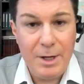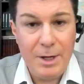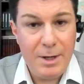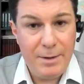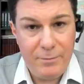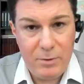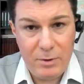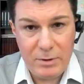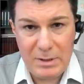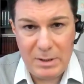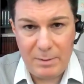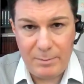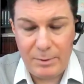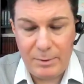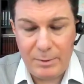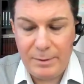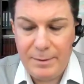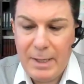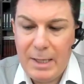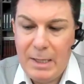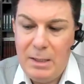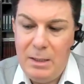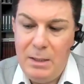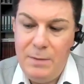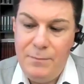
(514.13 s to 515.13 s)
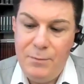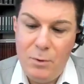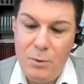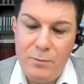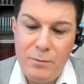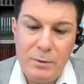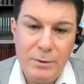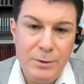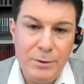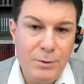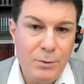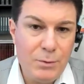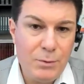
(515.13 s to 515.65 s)
For example, if you
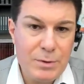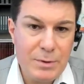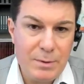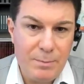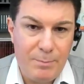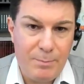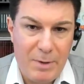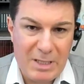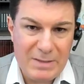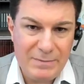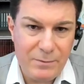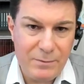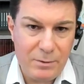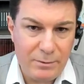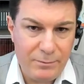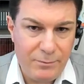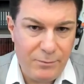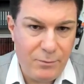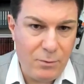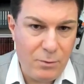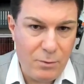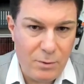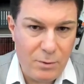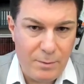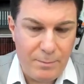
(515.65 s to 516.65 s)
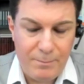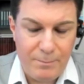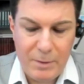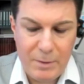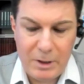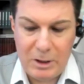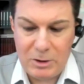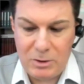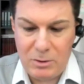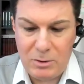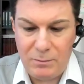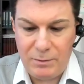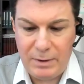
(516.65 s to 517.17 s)
will use the password for
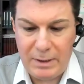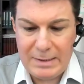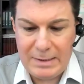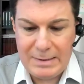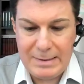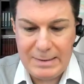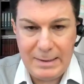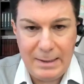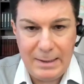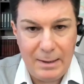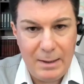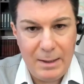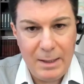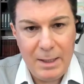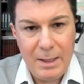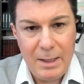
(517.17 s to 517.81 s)
Microsoft Excel,